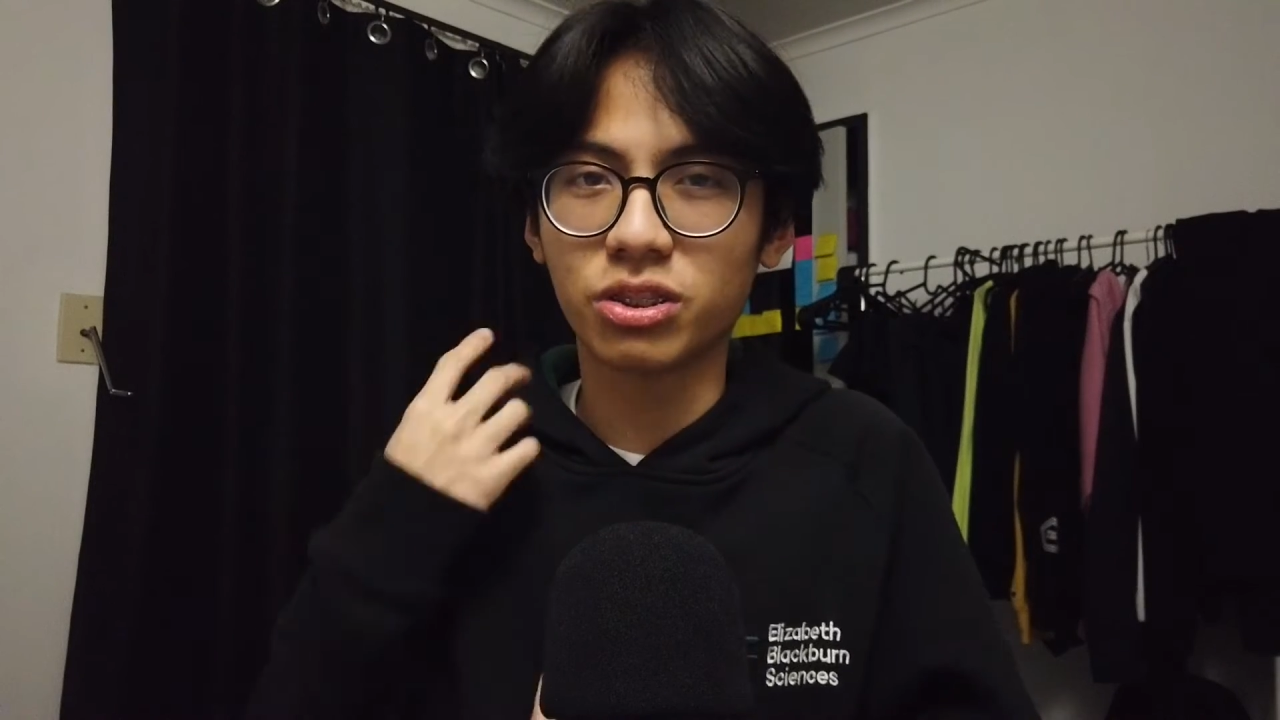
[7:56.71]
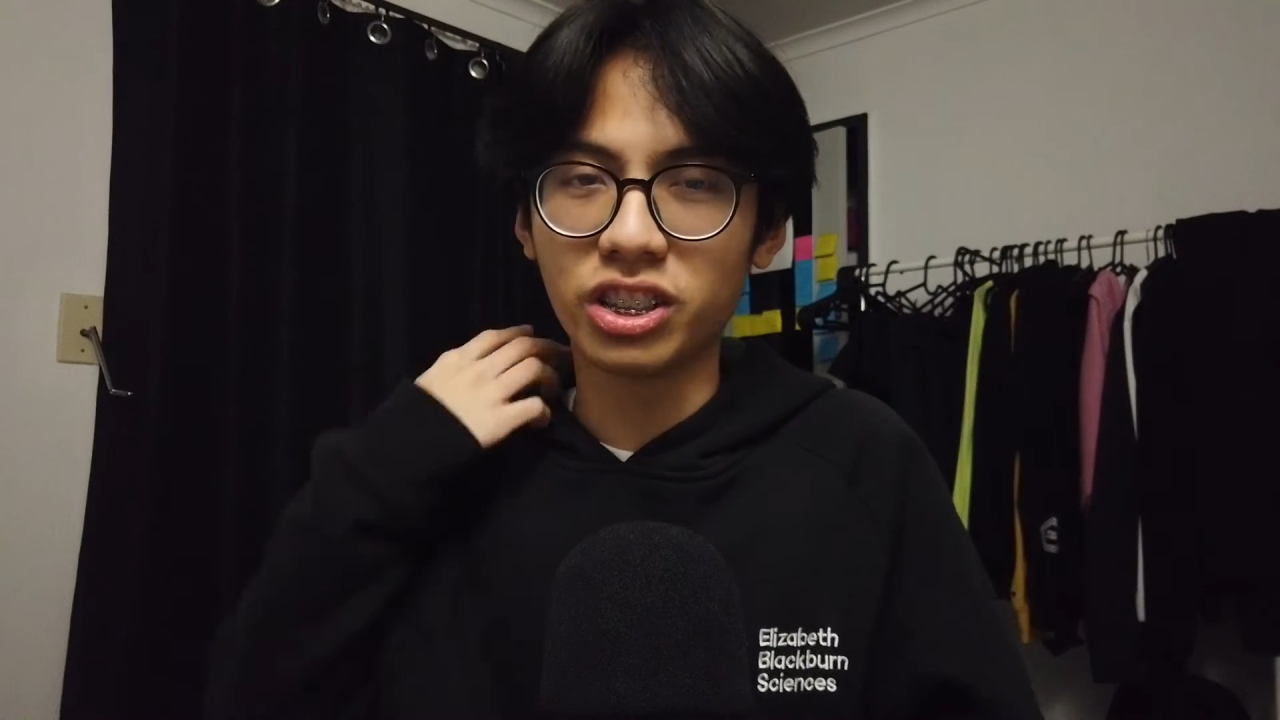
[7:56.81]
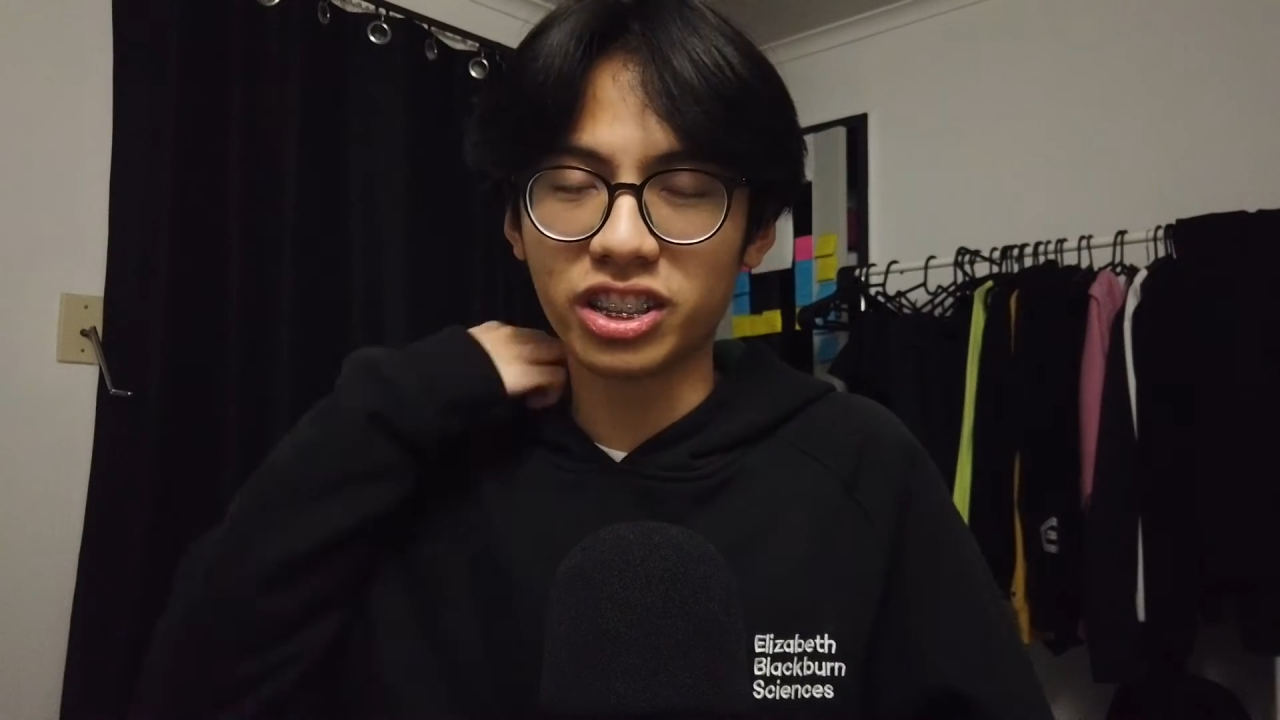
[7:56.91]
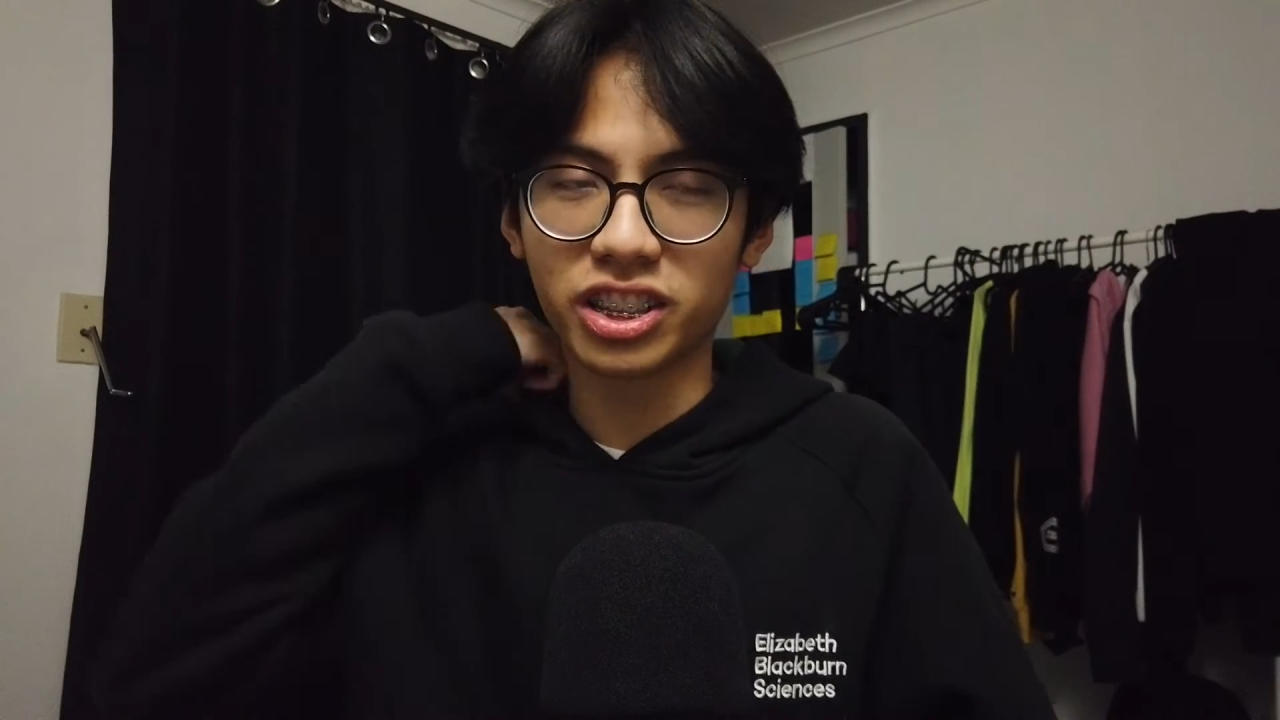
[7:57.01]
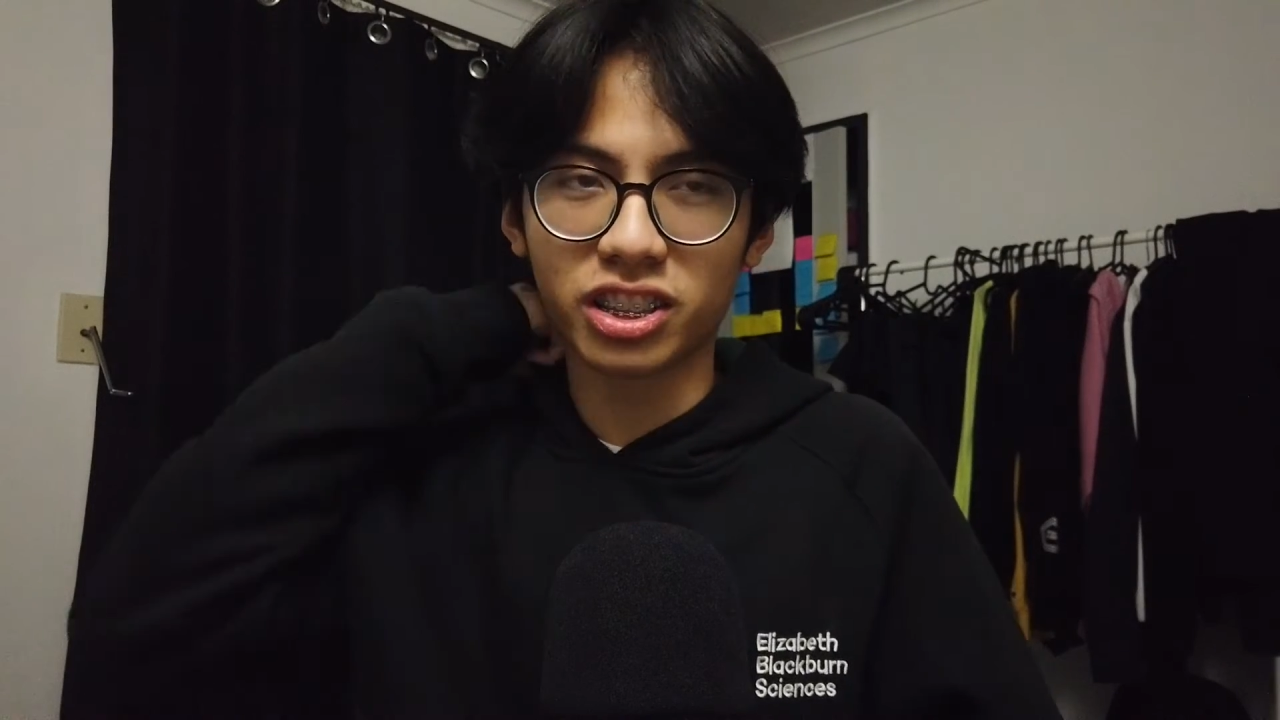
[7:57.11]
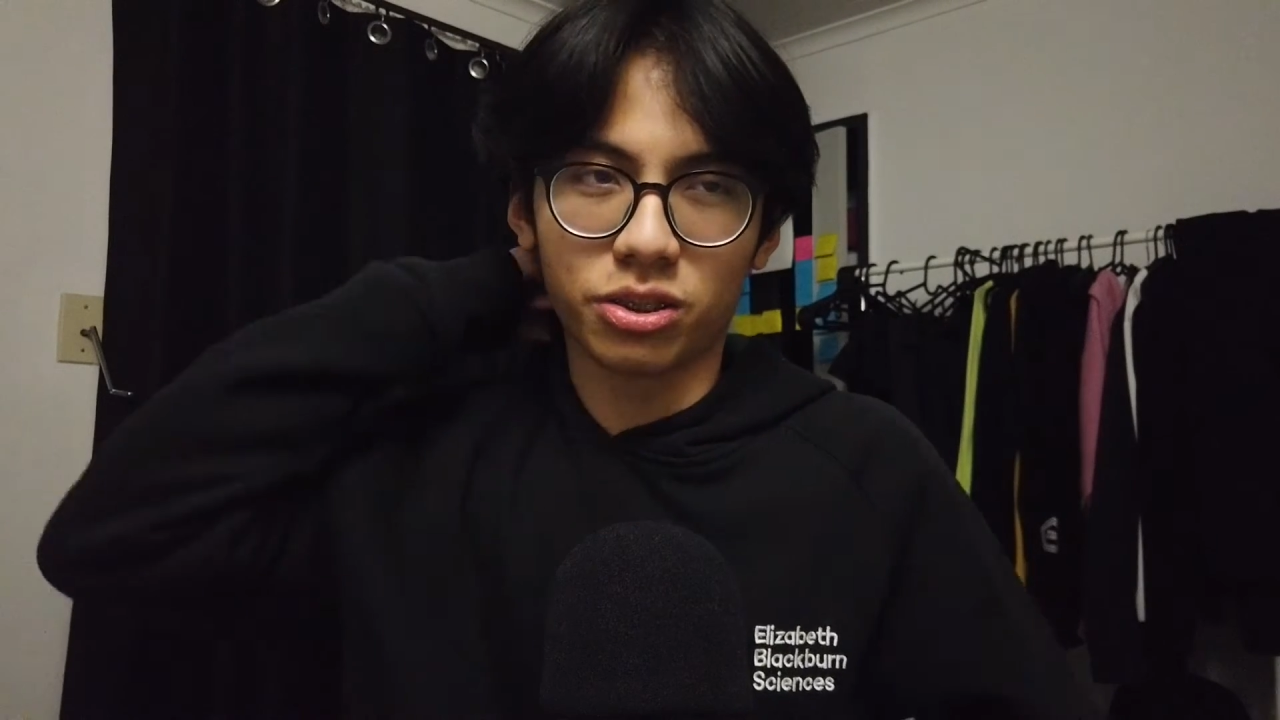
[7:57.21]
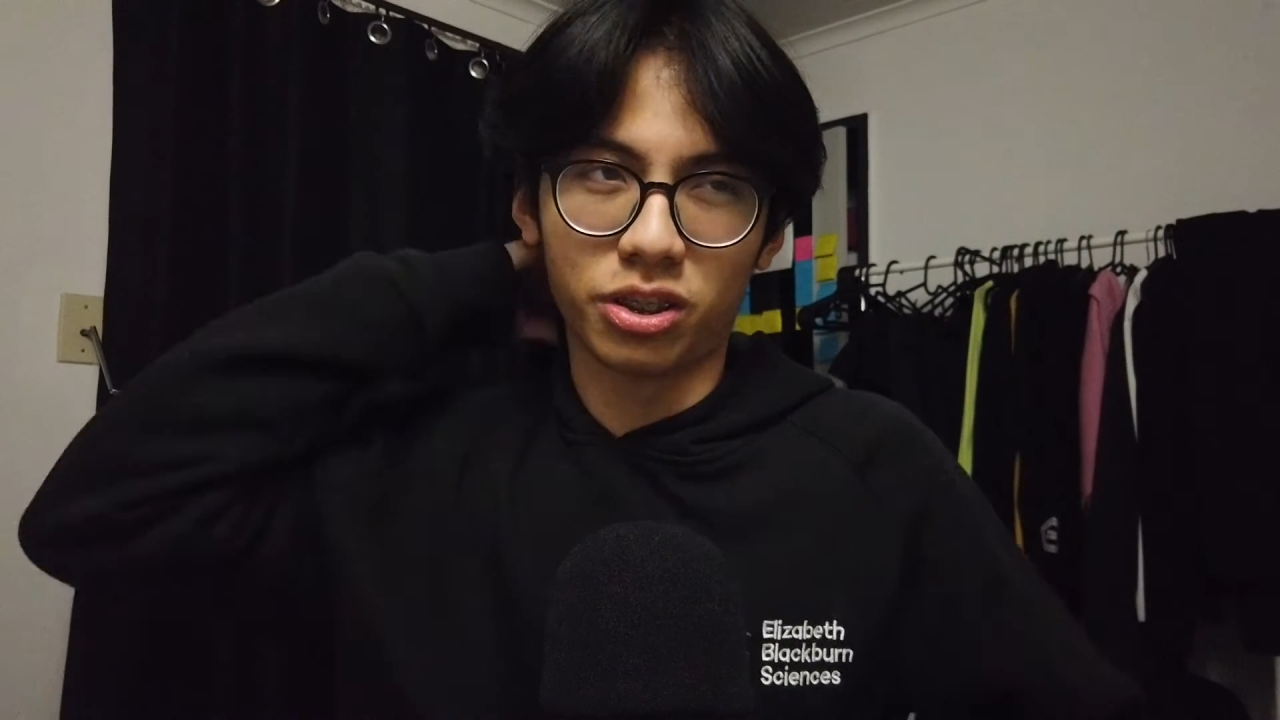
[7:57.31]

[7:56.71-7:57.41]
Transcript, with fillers: two years